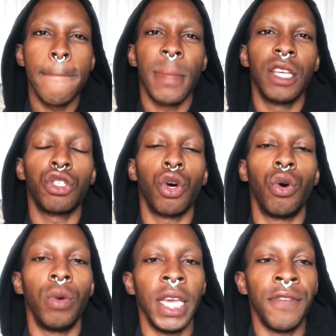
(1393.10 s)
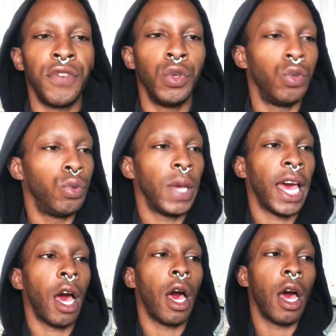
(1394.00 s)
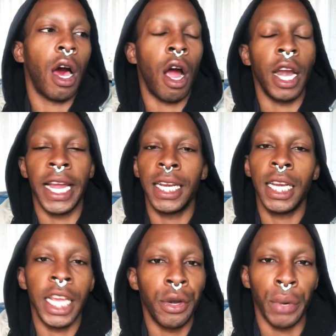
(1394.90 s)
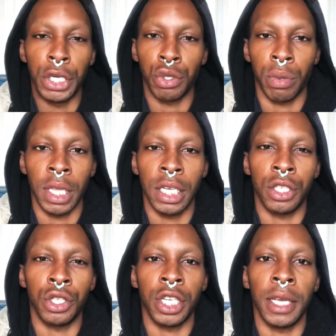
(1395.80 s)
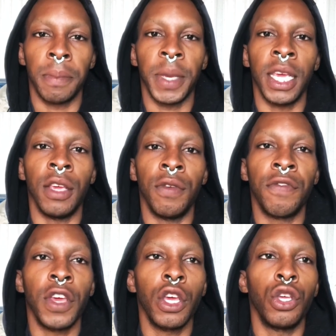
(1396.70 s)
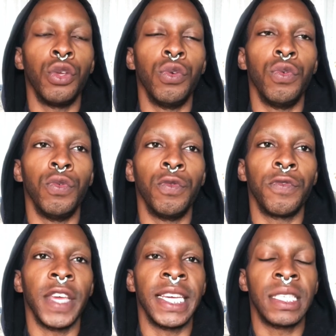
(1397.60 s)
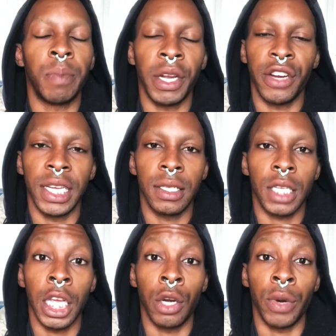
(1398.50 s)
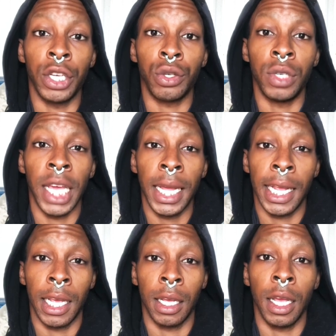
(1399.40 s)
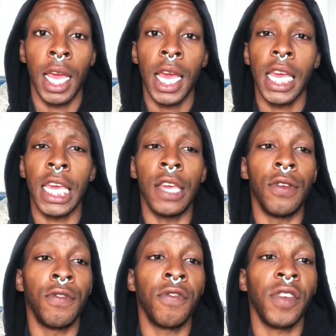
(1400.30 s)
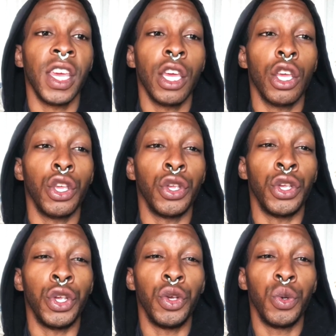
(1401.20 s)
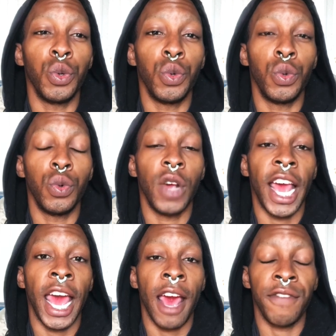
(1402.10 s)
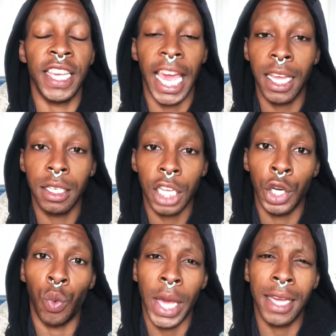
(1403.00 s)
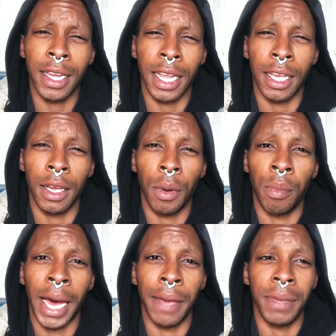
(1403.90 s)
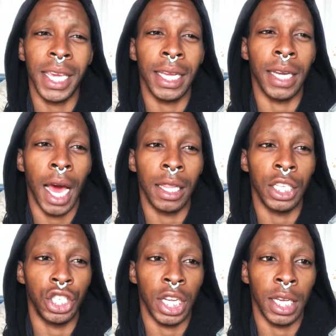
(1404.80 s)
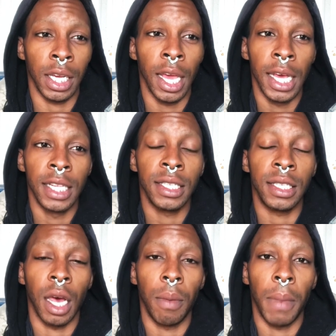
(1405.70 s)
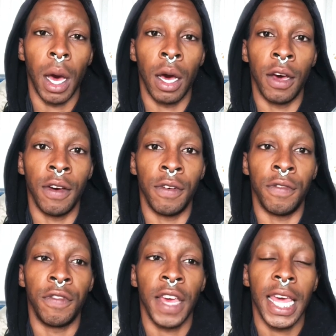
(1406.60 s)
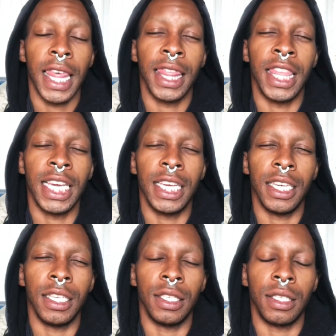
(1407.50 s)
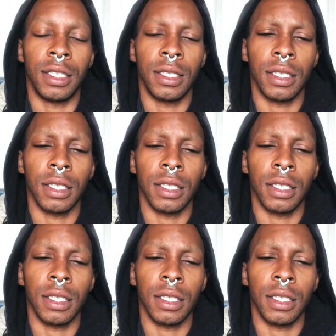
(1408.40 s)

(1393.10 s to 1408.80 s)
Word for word: so if you are in an interracial relationship if you've experienced interracial dating if you have gained an awakening by me acknowledging some of these